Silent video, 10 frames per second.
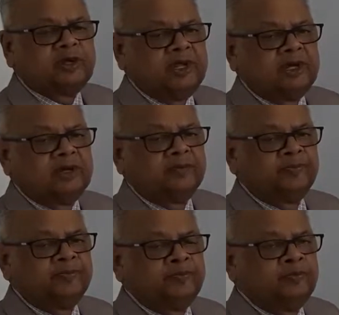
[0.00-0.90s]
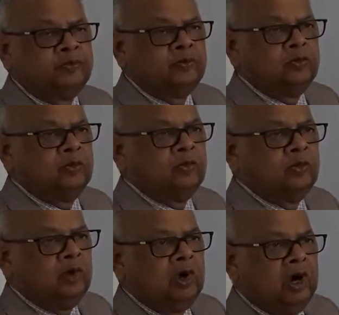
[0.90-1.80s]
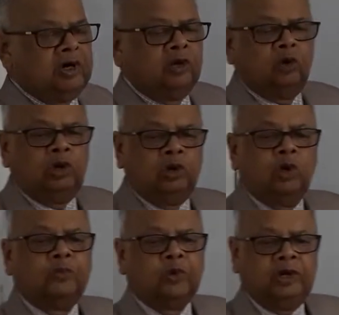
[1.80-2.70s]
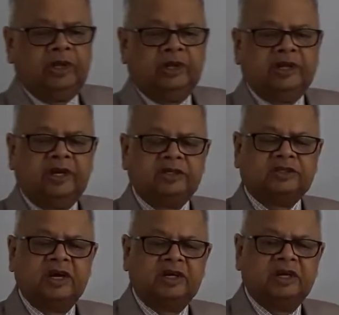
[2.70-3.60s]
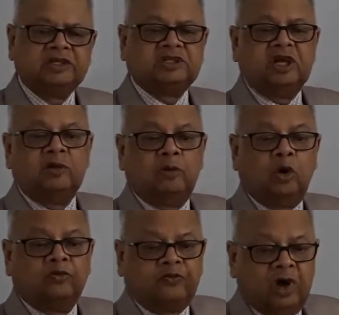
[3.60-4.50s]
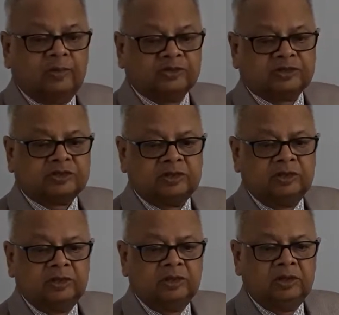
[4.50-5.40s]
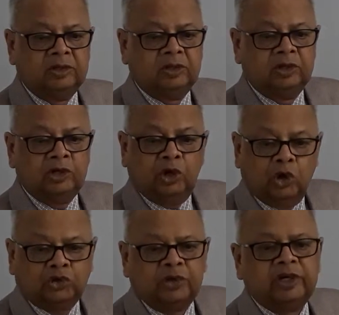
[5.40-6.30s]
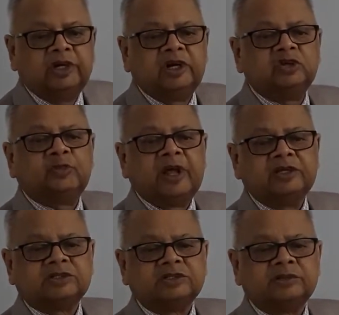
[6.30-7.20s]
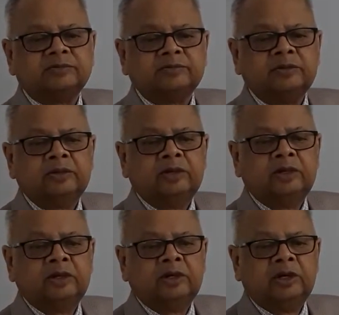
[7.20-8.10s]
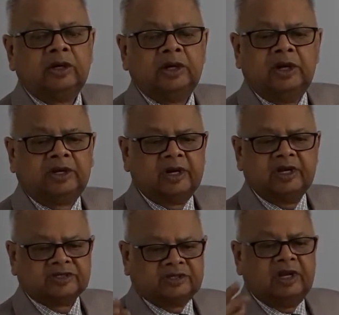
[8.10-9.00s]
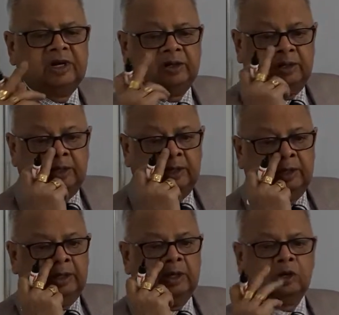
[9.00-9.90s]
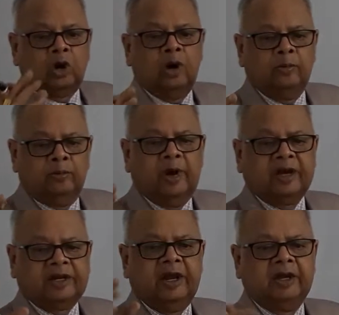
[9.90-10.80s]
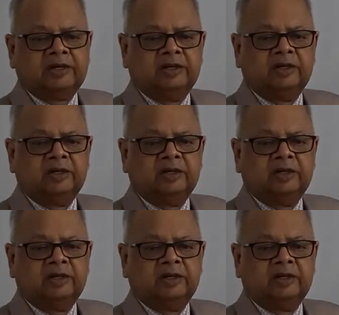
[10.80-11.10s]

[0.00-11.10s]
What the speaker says: king. Under oligopoly, there is a tendency among firms not to increase price. International market,